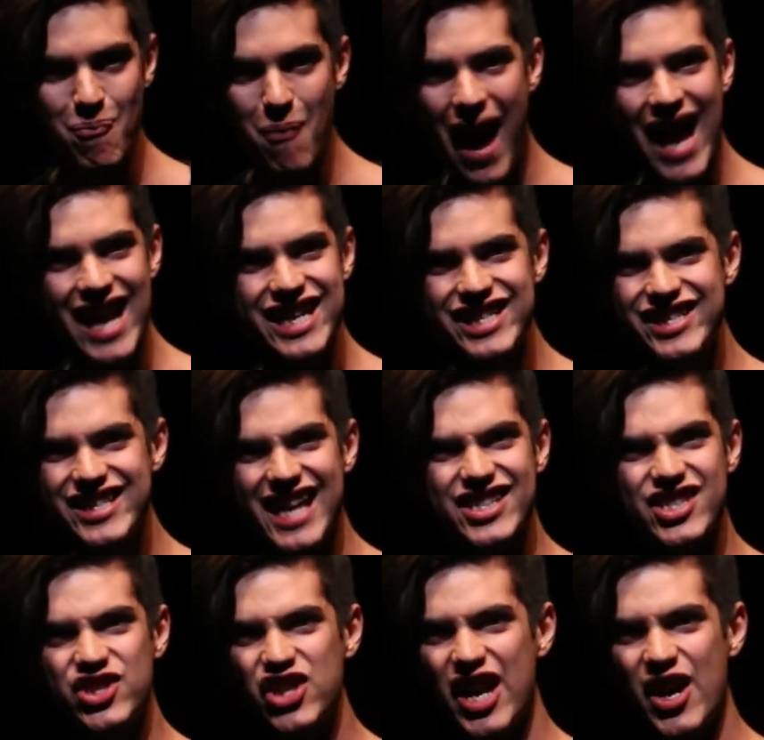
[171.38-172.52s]
sonnet,
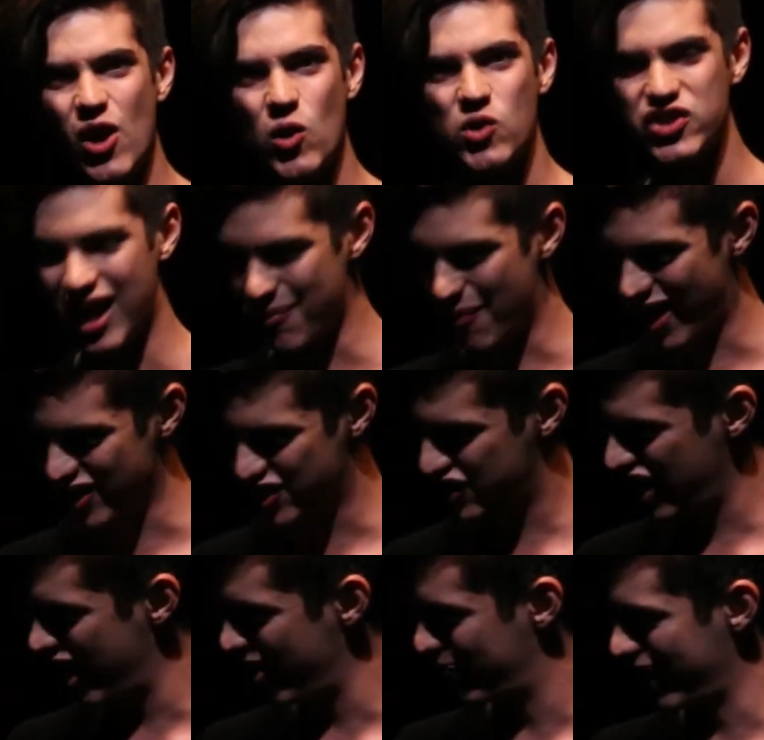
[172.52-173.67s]
they go off and they come
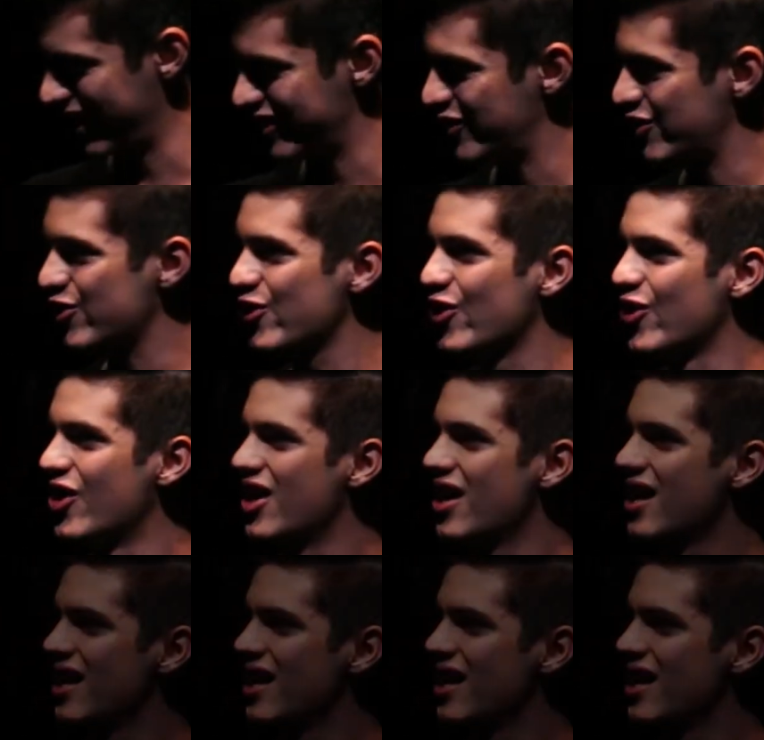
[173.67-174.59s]
back to applause.